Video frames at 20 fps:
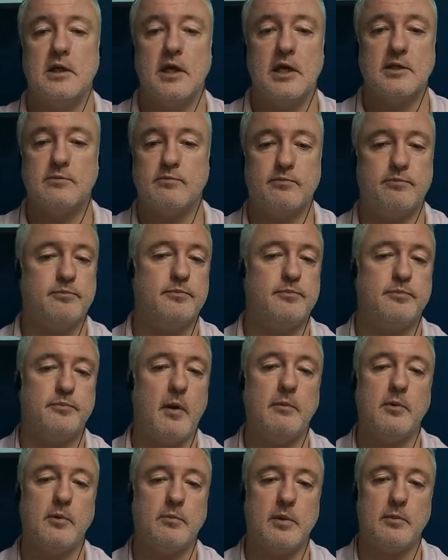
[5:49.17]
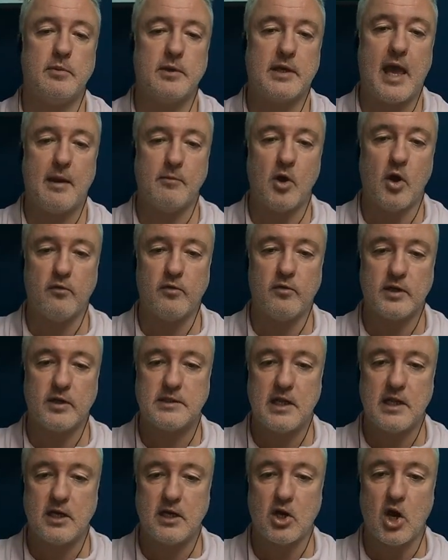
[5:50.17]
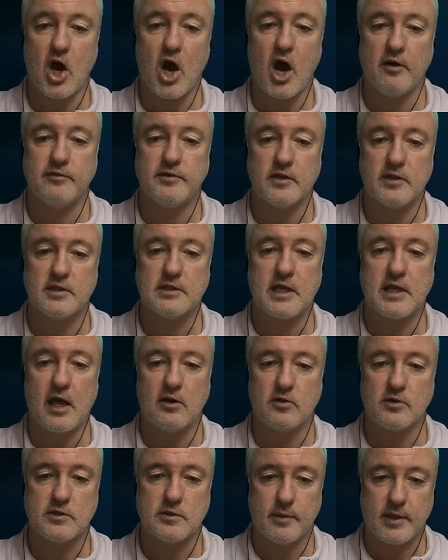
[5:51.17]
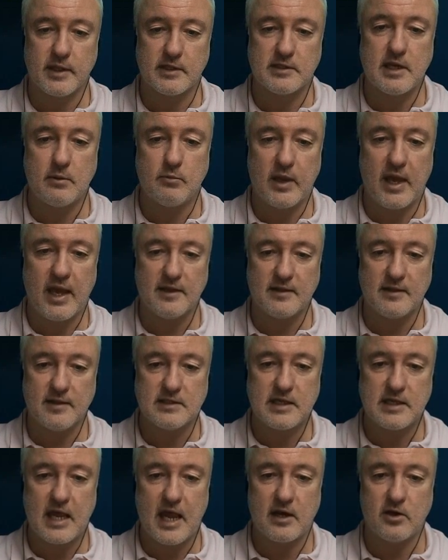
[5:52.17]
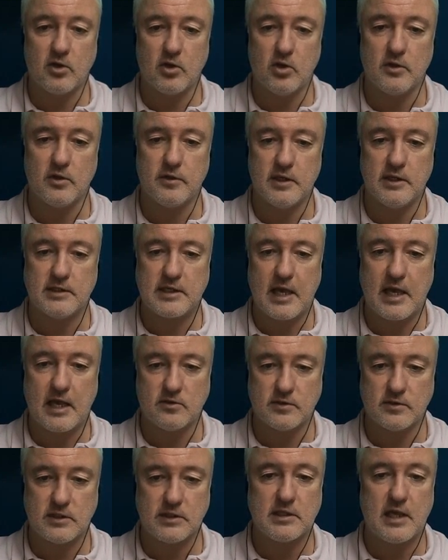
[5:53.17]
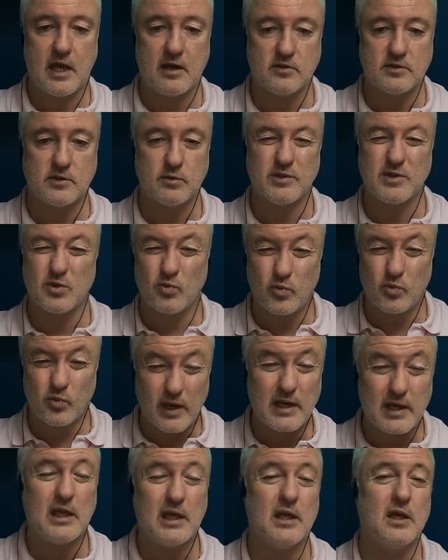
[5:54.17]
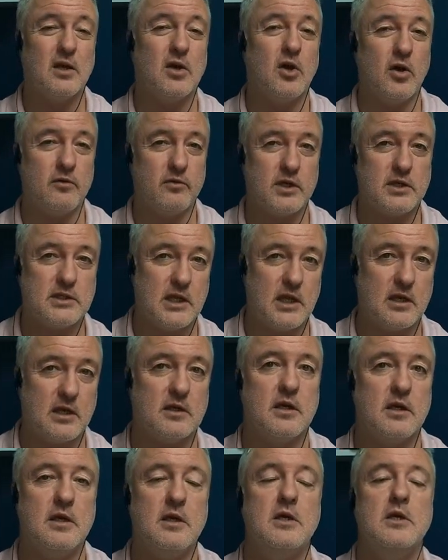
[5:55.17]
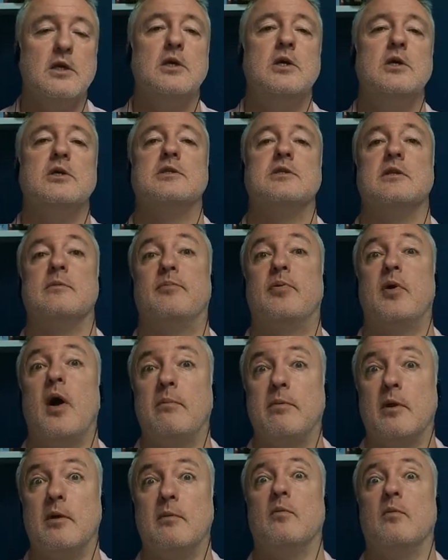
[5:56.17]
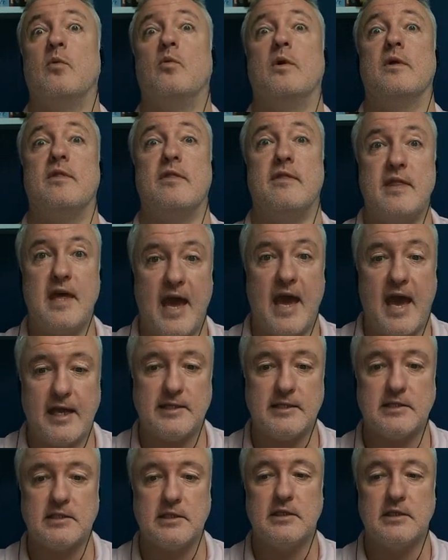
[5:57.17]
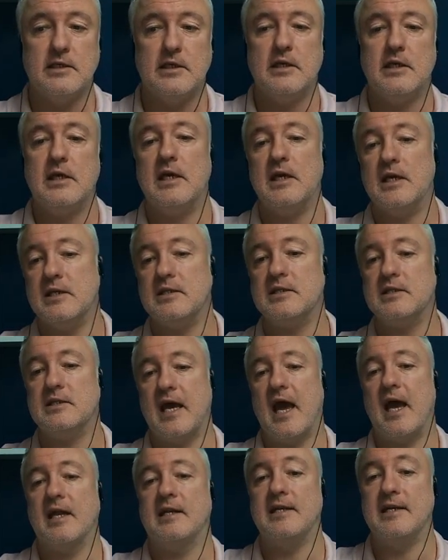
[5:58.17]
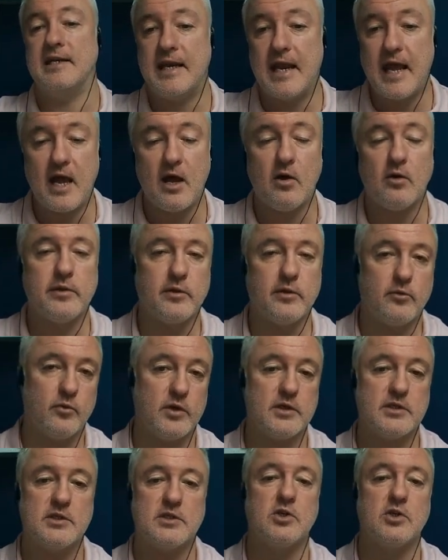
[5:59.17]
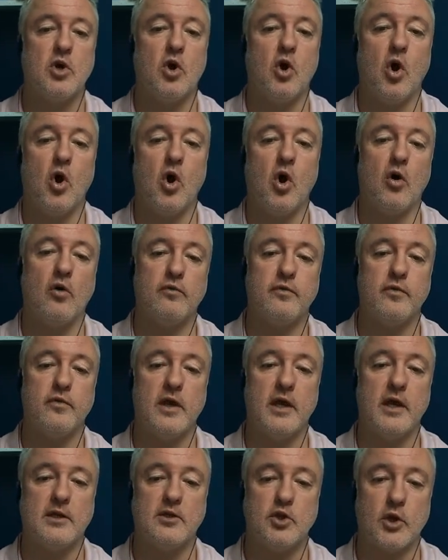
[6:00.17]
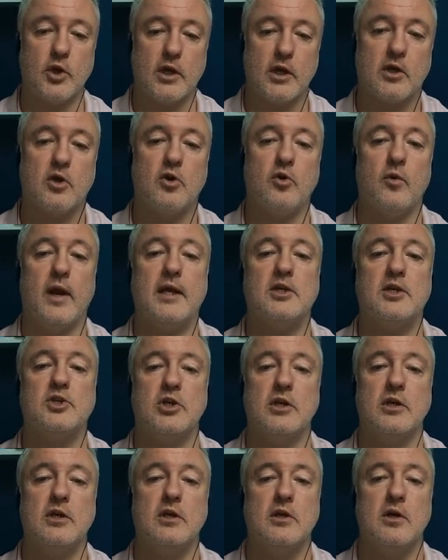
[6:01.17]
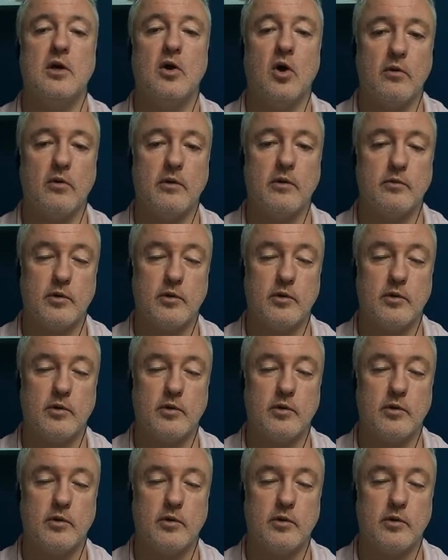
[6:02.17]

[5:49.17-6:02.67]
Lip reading: It probably became overextended after this candle. So by the time we had this candle, these candles, it was already overextended. So the problem with that is that now the risk of it doing a correction or a